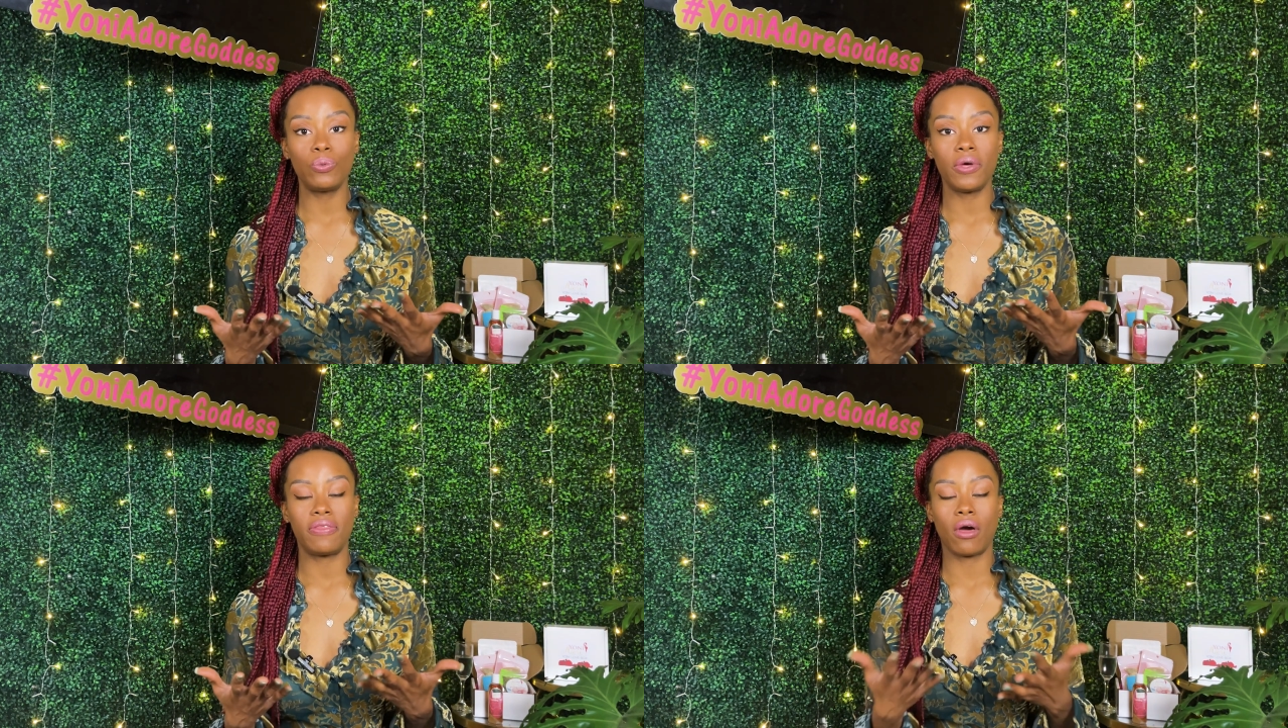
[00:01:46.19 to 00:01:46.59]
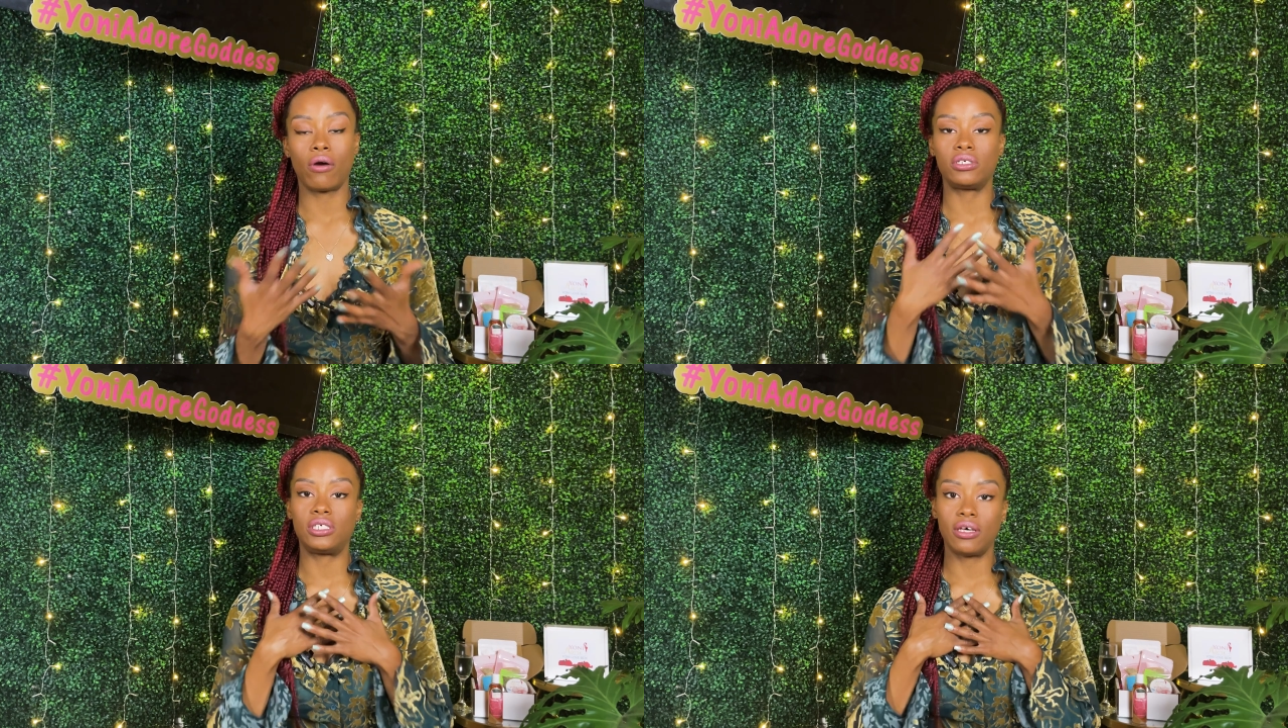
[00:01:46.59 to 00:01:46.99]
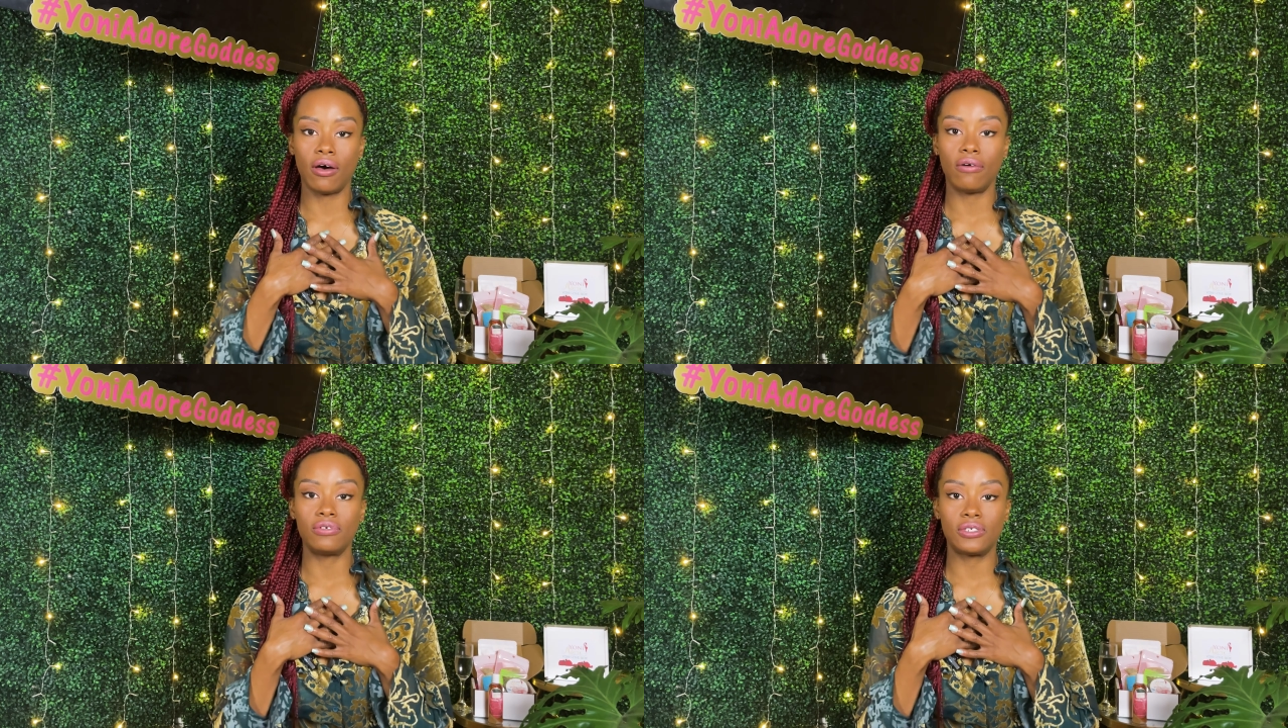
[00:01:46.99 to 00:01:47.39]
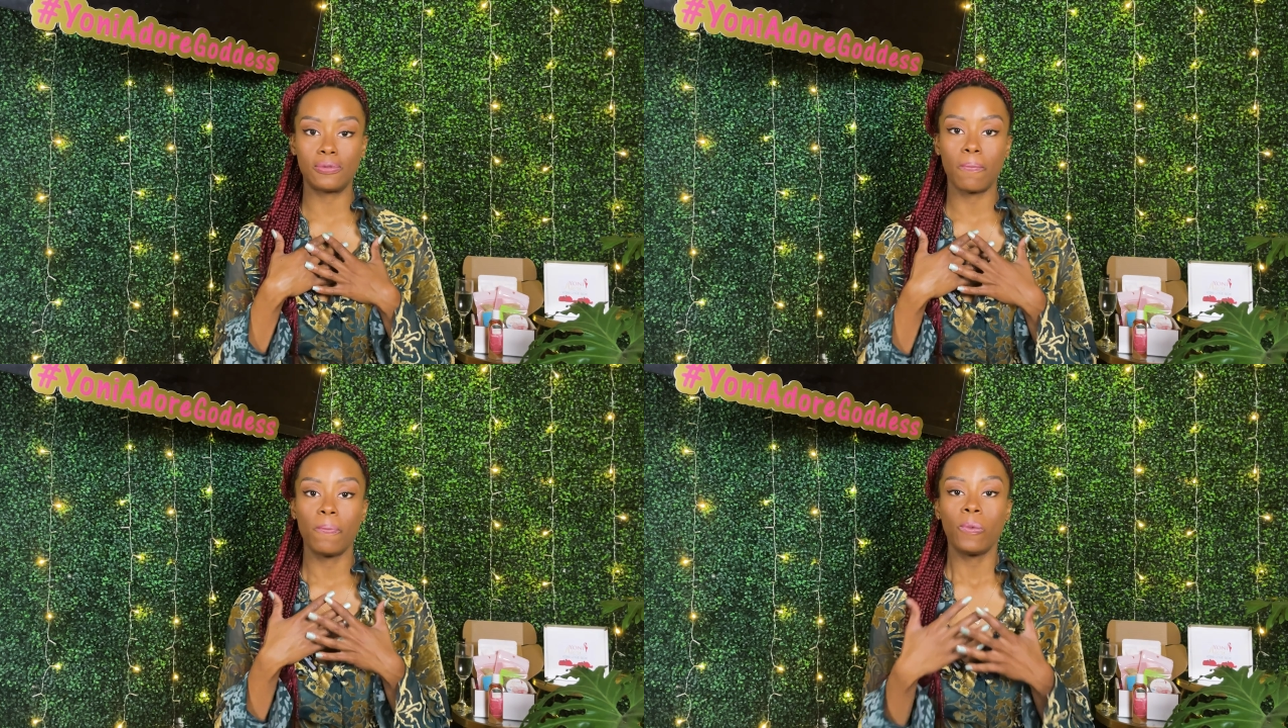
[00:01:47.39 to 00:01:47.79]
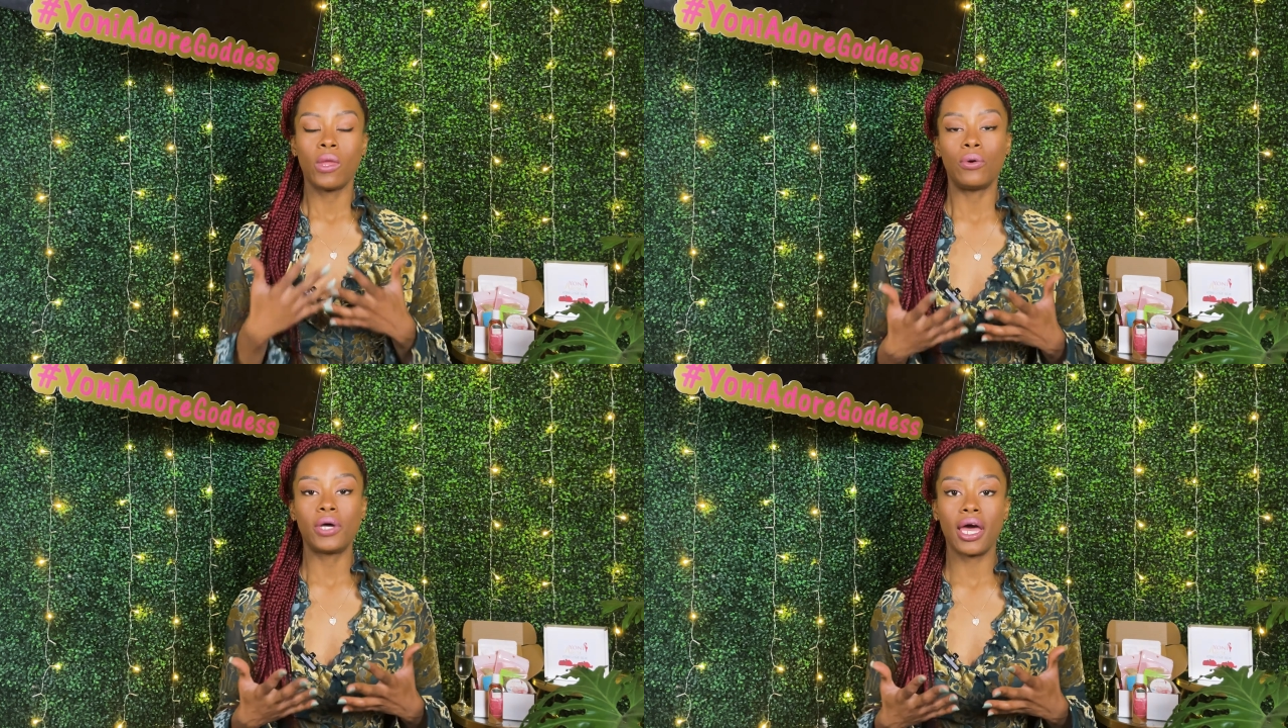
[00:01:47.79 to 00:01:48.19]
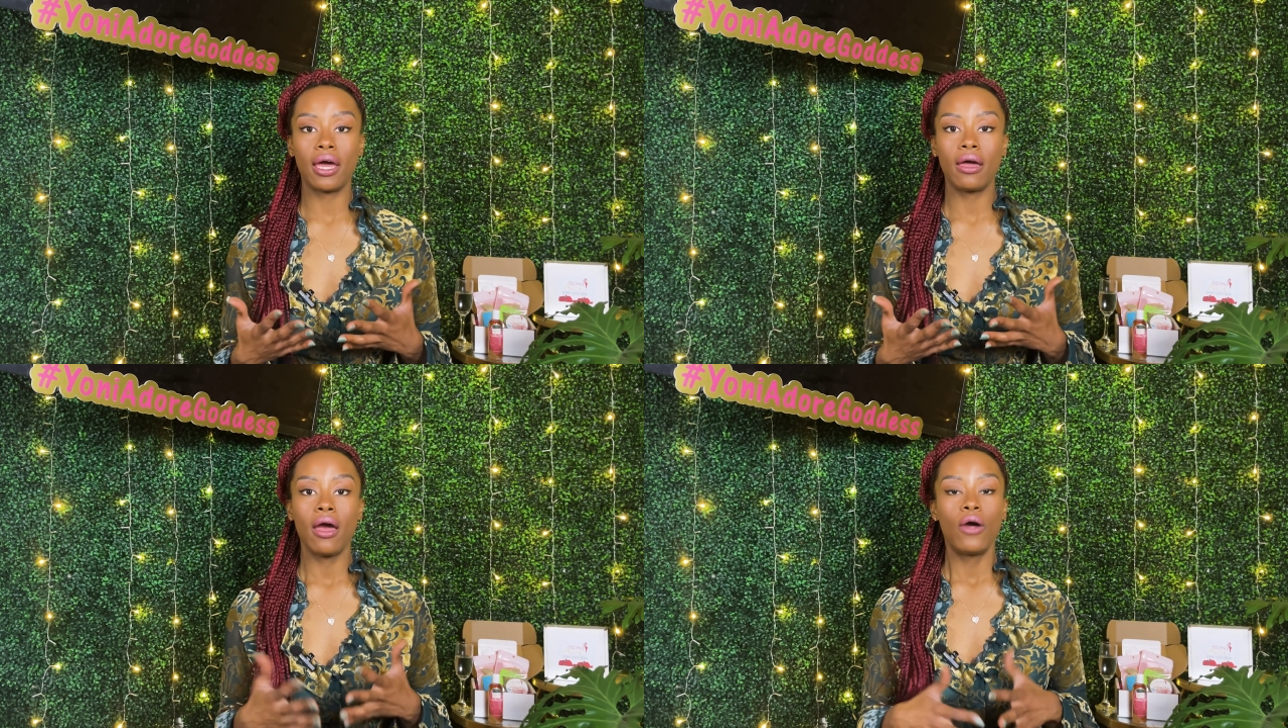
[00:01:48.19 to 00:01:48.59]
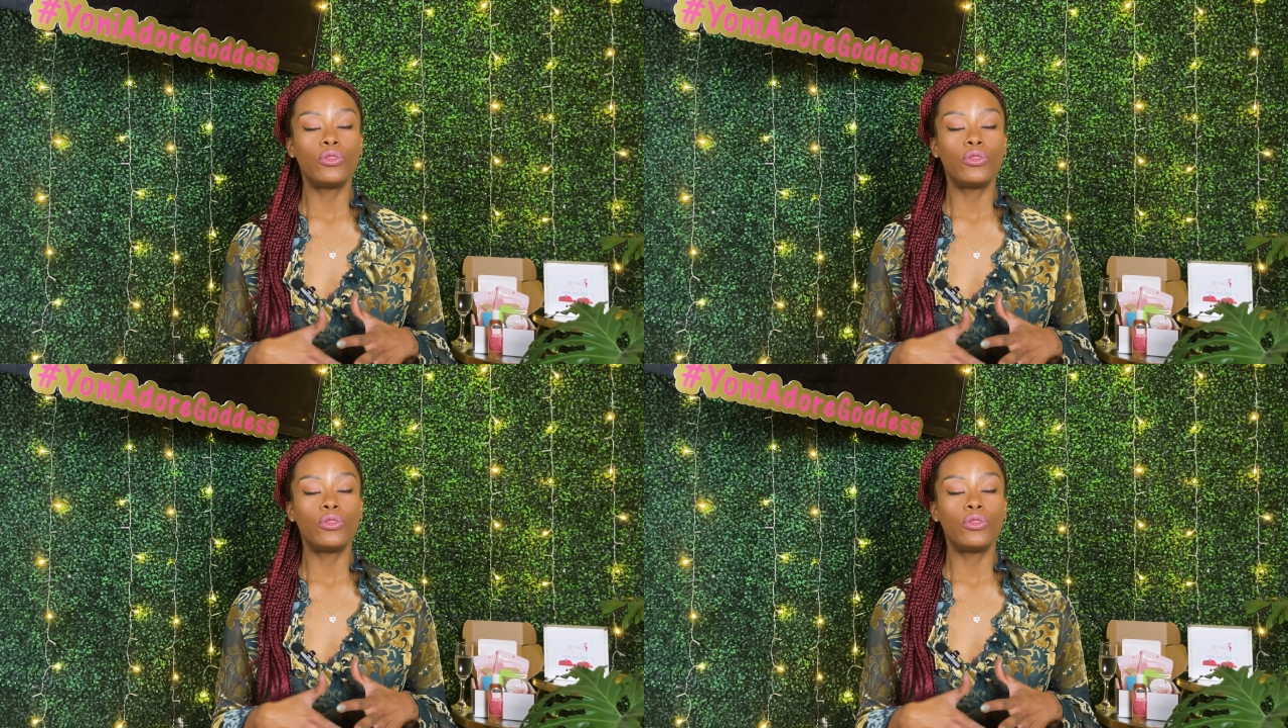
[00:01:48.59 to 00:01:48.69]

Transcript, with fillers: with ourselves okay?